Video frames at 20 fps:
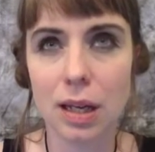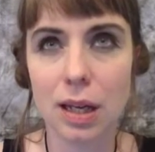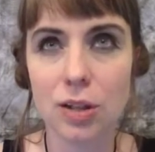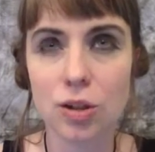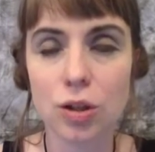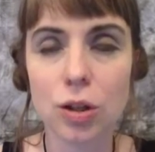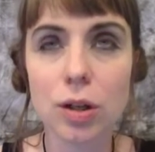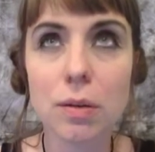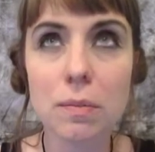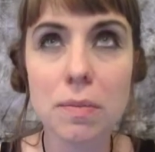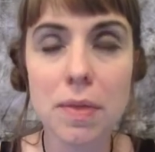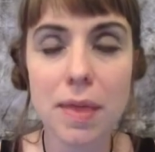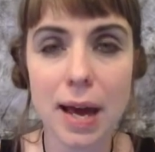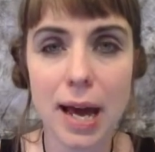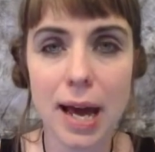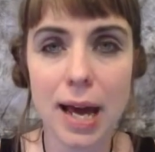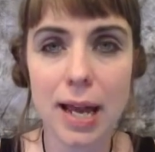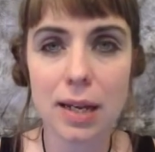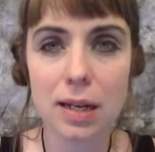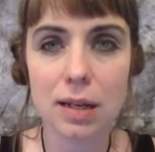term
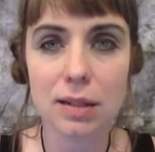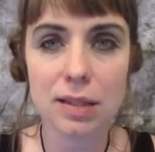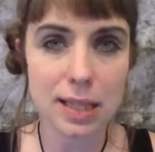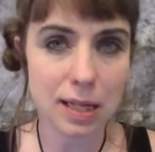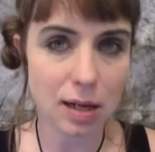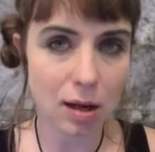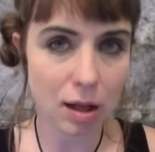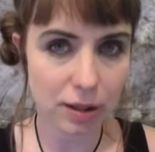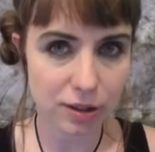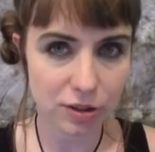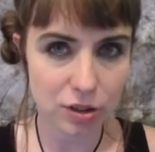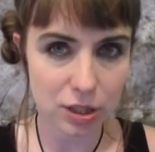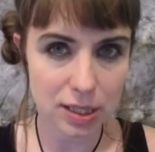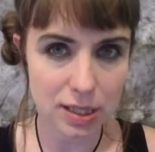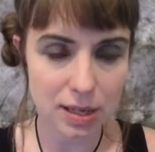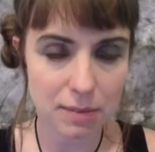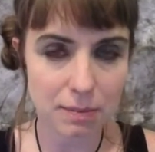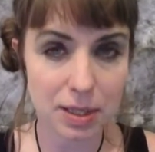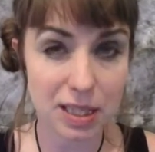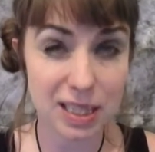that a psychologist
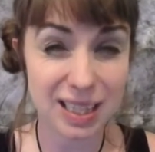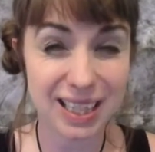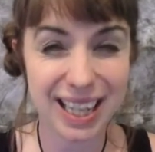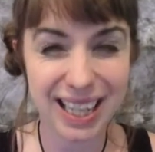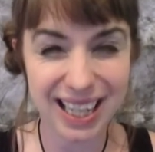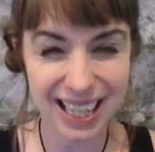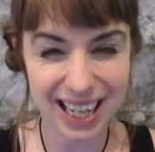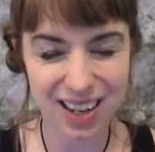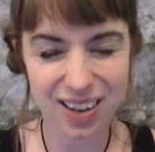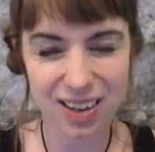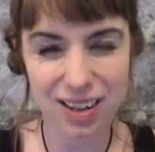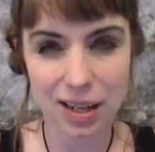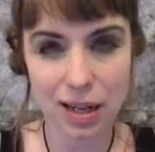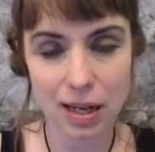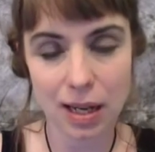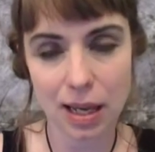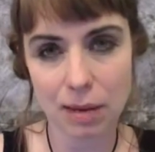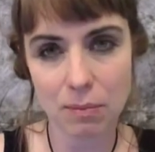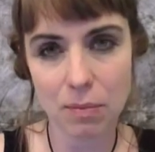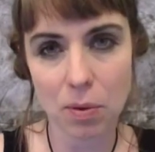named Elaine
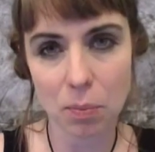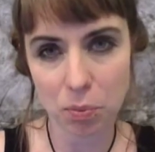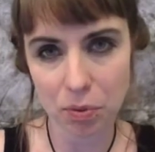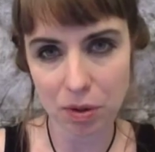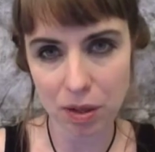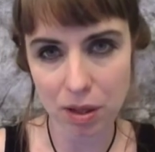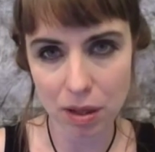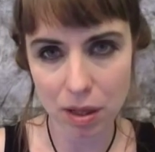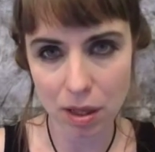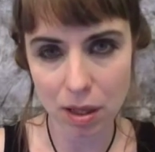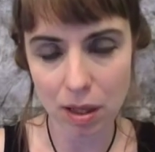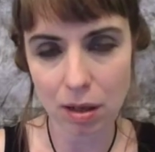Aron came up with.